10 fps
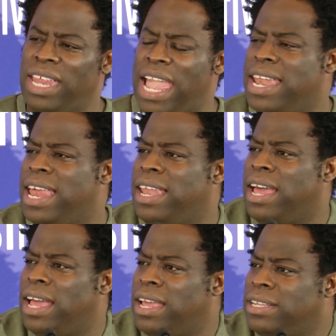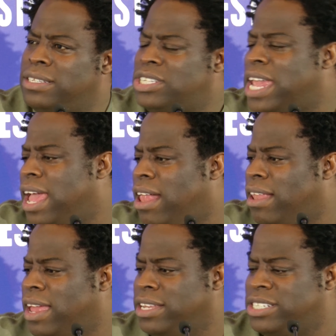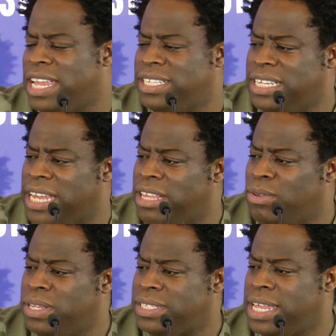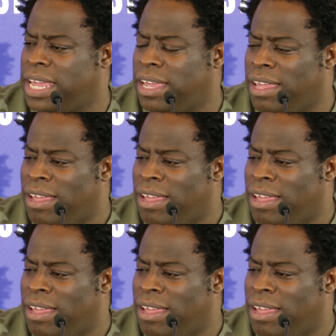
and then uh, JL and Jay Z they do this thing